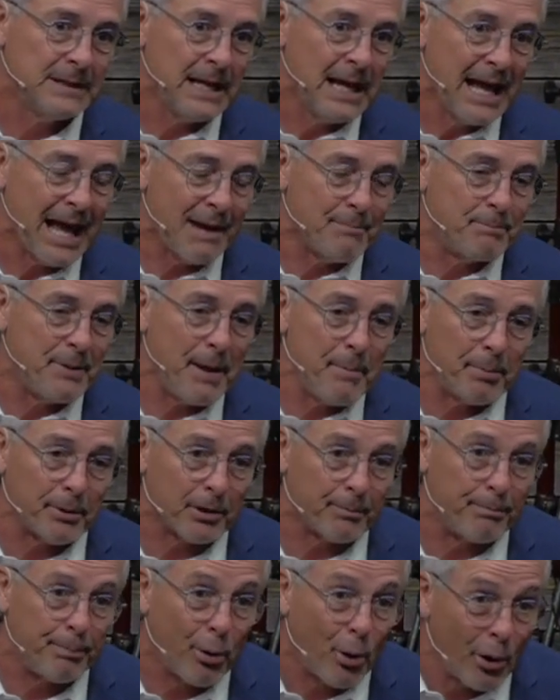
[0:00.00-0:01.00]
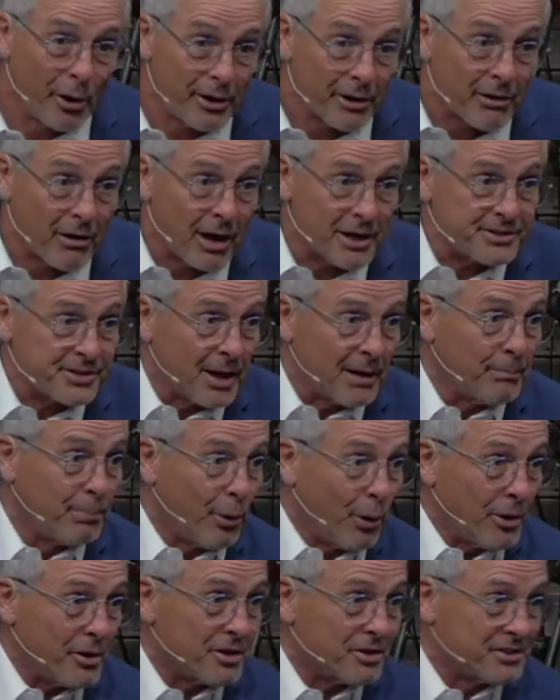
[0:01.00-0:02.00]
And people are pouring across our
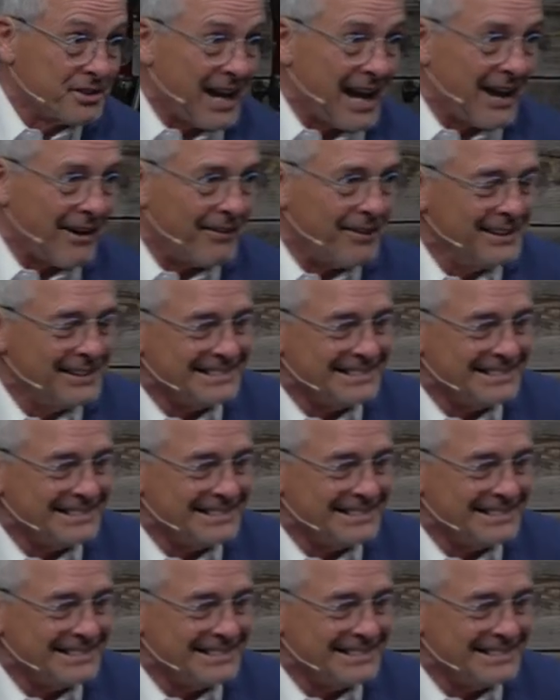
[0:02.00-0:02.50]
borders now,